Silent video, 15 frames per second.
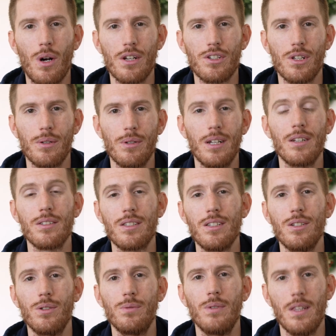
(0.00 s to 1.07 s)
watching, and I'll
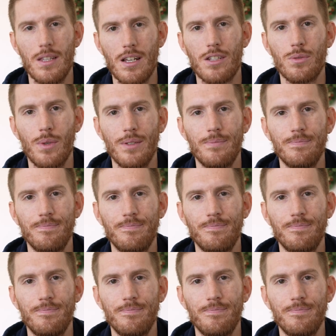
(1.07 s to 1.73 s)
see you in the next one.